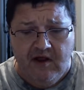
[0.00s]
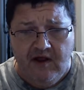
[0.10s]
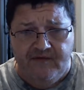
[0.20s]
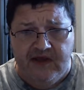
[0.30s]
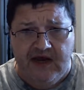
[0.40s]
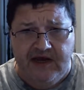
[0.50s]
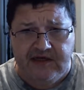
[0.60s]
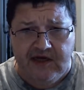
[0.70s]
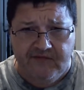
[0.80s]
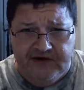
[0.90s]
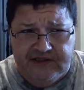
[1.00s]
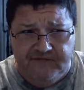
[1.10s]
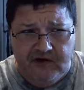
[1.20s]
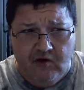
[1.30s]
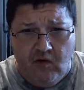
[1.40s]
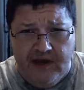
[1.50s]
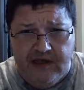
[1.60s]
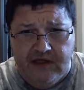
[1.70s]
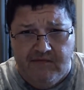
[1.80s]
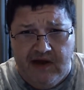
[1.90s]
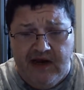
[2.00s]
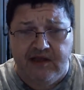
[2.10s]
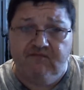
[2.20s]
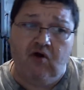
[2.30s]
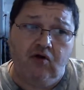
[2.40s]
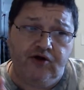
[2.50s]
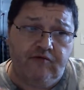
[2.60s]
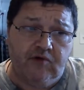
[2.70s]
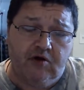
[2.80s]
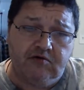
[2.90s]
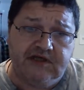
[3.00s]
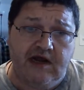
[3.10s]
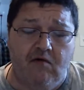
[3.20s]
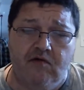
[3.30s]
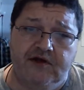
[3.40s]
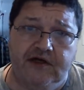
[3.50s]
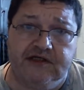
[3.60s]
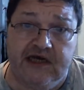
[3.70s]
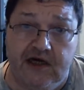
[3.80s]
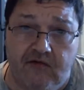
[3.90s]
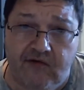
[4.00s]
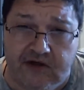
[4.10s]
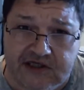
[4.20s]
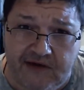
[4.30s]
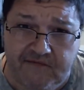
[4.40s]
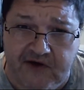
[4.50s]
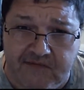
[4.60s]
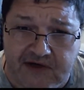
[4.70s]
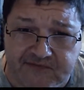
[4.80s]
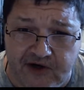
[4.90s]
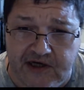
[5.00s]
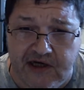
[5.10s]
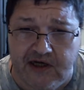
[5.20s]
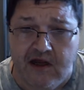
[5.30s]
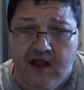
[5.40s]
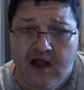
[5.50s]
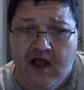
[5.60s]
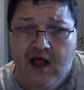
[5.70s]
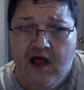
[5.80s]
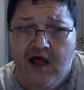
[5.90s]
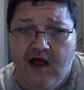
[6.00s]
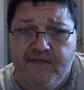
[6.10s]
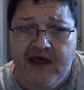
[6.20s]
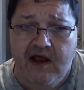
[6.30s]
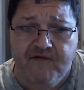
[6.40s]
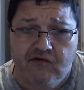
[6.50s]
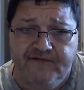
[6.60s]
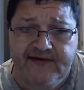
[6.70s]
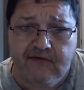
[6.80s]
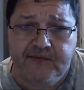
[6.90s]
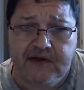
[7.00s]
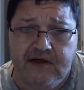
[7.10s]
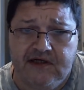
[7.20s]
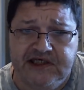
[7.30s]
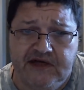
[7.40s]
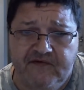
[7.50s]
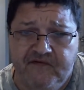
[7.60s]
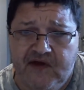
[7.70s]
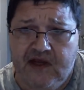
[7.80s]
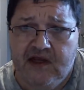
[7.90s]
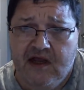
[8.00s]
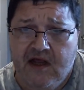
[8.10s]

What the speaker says: And the idea is, if you quiet your mind, the volume goes down, and it's kind of real-time feedback. It's pretty neat. Behavioral therapy is another thing.